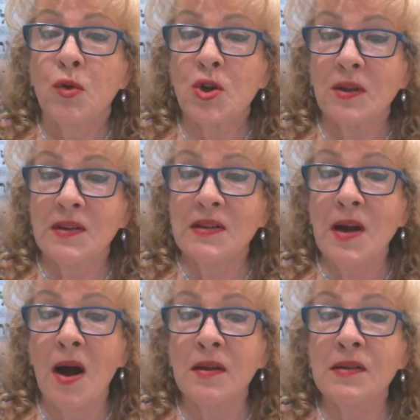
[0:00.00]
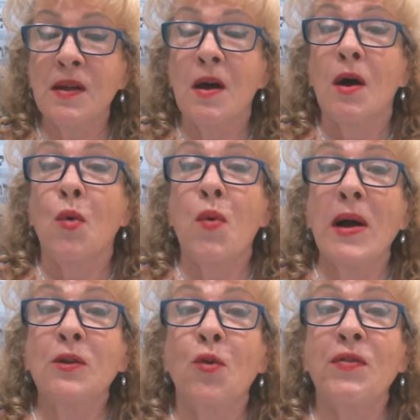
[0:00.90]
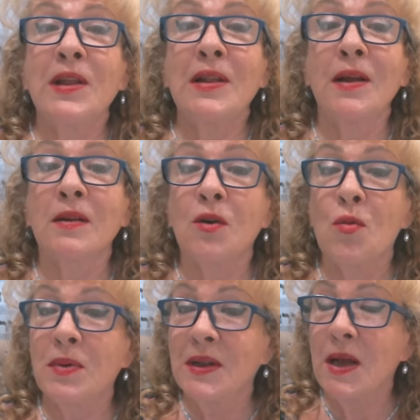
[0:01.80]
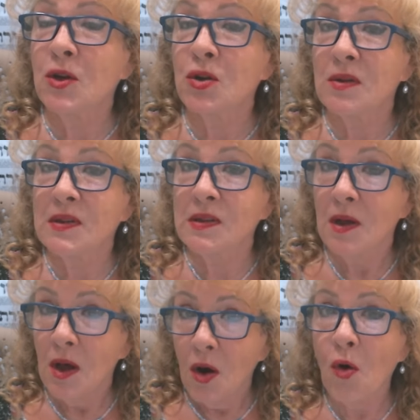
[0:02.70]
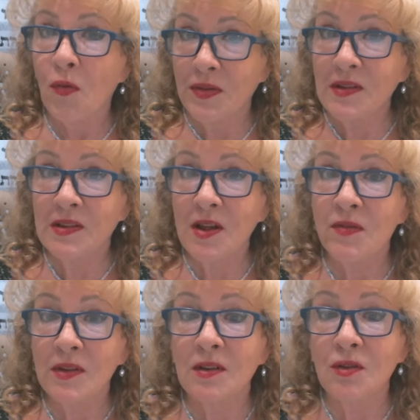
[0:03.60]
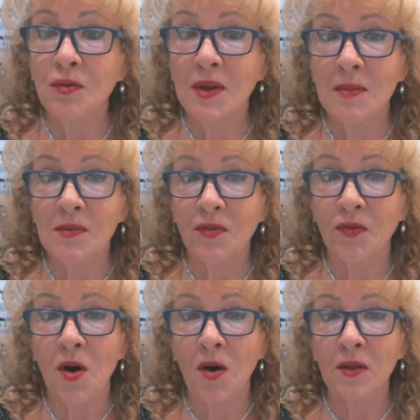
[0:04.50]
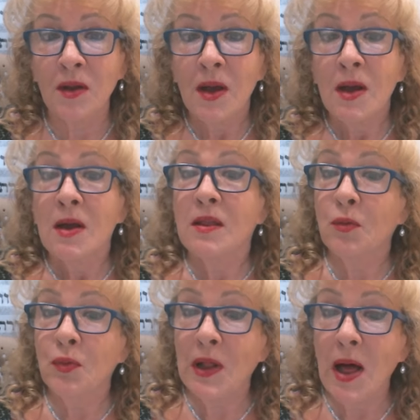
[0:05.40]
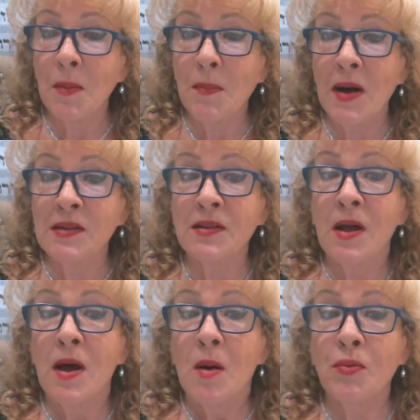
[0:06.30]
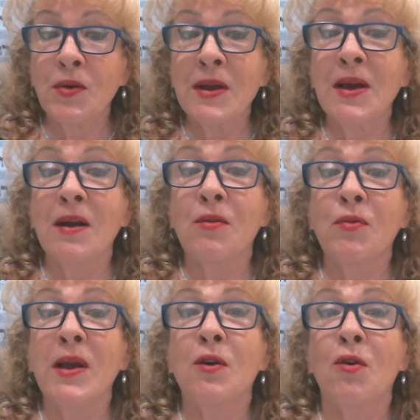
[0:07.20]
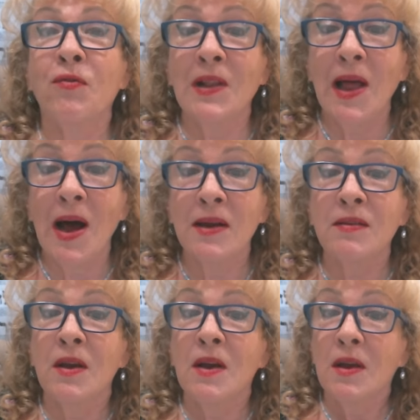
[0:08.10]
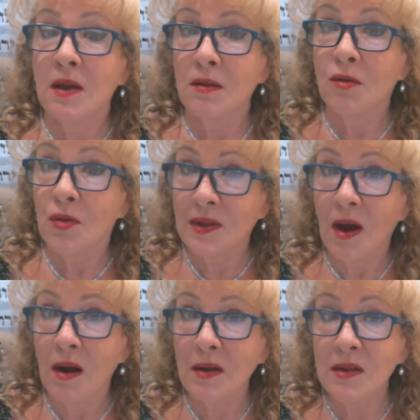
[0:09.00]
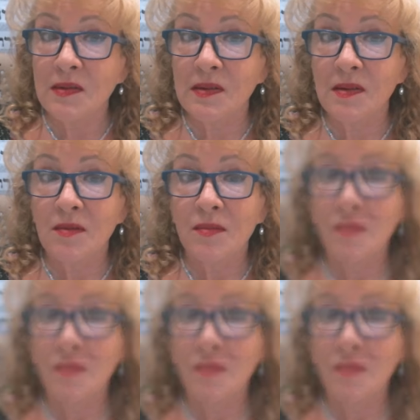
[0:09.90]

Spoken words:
shall discuss one of the letter combinations of the 72 names of God that will help us bring a ray of light into the darkness.